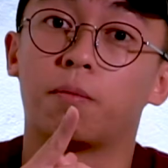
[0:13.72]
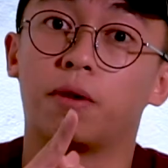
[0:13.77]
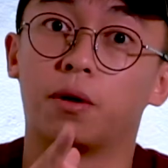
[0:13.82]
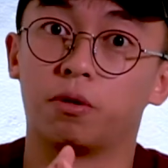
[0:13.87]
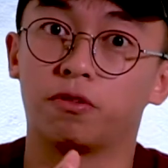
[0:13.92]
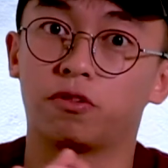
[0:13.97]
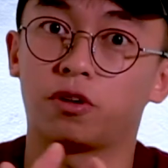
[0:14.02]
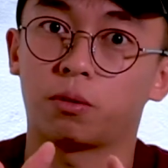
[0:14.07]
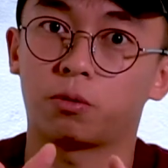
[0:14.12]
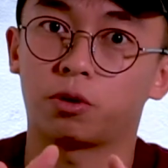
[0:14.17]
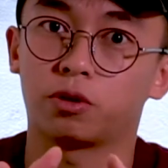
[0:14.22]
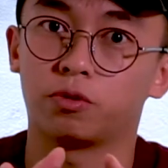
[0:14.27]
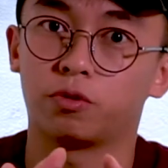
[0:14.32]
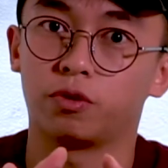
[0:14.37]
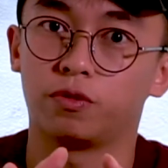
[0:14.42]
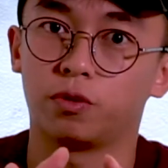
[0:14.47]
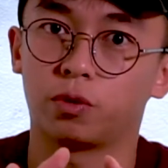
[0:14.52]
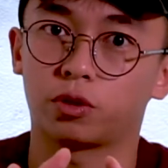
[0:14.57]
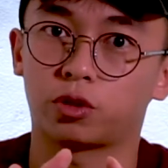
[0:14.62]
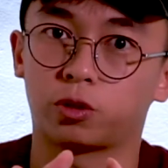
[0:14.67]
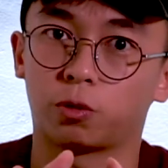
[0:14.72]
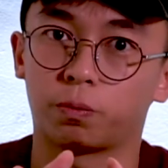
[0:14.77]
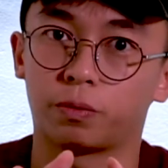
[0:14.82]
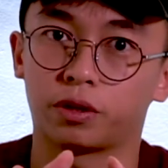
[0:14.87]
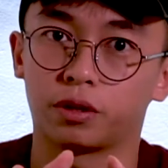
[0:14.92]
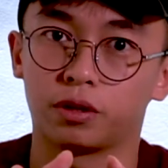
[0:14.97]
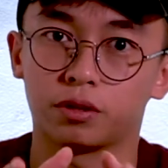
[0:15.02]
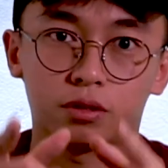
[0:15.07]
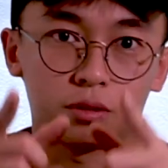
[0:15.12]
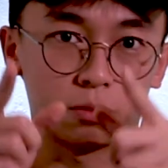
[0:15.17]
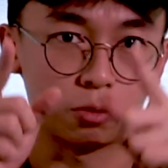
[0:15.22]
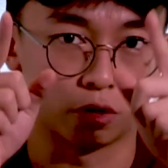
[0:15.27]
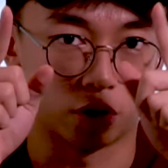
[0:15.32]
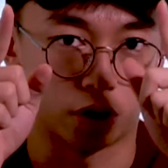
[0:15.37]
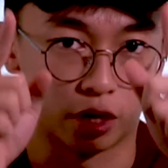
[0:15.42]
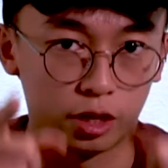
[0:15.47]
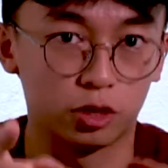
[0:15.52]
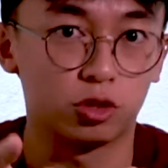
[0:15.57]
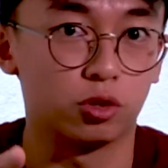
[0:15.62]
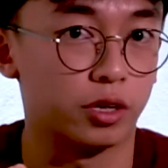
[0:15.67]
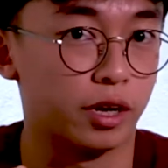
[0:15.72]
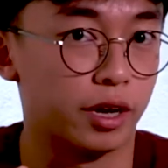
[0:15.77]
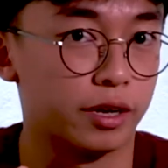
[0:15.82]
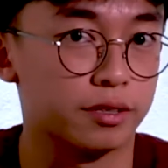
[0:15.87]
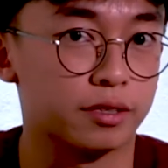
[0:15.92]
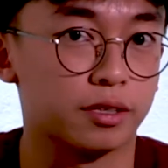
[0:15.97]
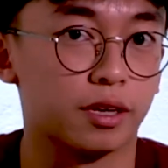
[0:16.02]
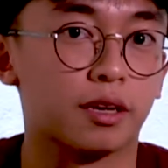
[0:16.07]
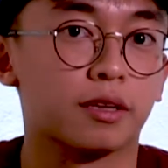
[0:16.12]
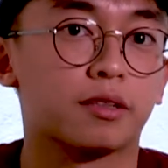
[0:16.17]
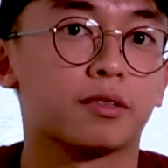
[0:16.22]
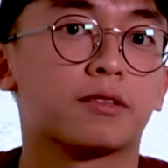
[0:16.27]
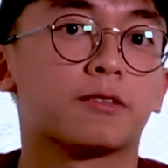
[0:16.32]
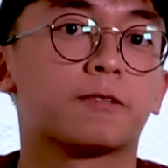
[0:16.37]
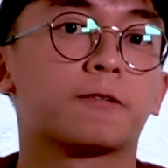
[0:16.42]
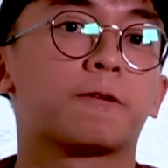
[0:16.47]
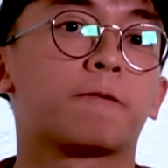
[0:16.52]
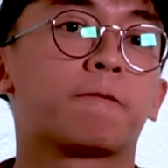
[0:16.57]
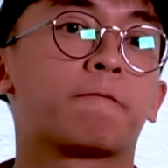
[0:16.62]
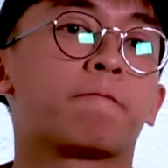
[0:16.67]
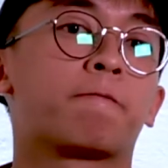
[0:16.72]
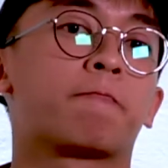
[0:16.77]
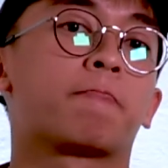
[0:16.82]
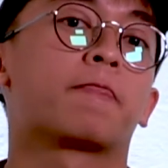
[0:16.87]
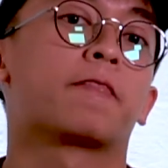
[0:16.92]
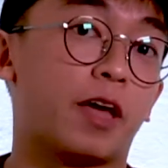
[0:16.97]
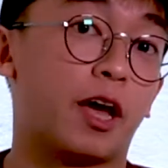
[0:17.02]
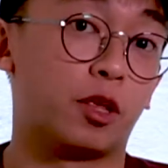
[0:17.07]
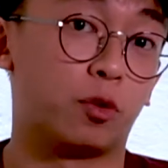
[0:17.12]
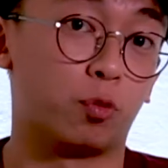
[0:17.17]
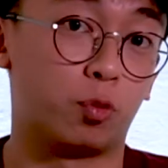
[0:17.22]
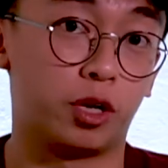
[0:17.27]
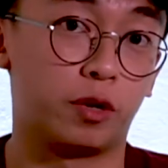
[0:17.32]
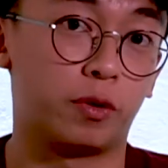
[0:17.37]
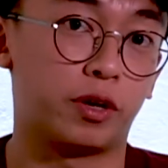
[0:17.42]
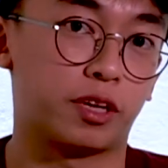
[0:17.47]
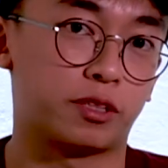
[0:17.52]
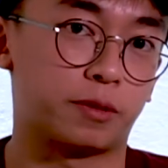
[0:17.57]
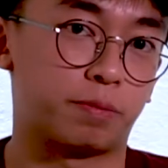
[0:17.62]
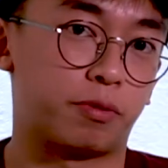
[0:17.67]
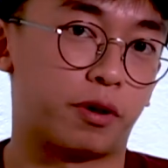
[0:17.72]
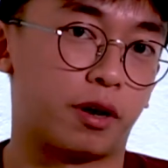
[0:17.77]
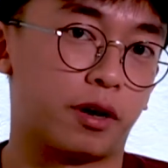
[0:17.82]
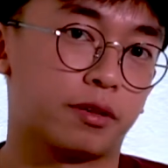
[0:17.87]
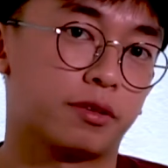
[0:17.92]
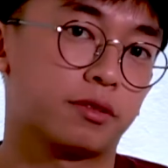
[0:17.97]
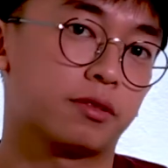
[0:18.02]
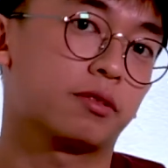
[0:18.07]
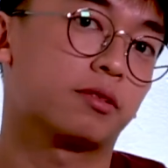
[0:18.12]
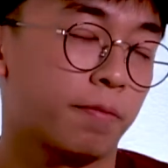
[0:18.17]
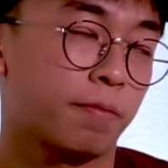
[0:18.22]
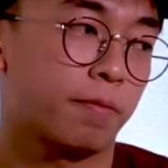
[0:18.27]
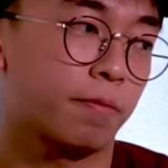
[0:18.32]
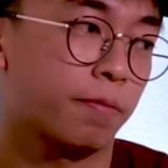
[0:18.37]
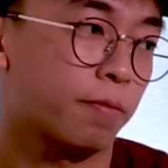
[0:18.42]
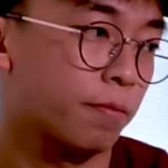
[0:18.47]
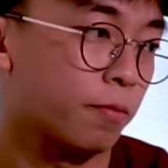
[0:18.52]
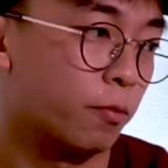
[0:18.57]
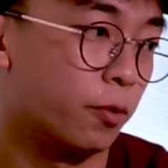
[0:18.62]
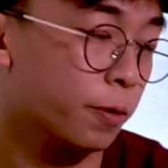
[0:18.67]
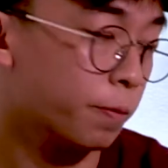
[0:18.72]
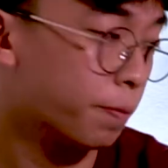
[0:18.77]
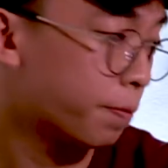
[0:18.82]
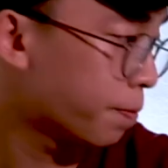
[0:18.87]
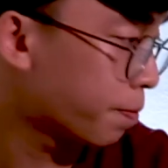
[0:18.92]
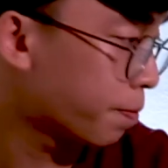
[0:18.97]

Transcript: before I'm going to review what the topic is, I'm going to let you guys guess. And the winner gets a prize. What?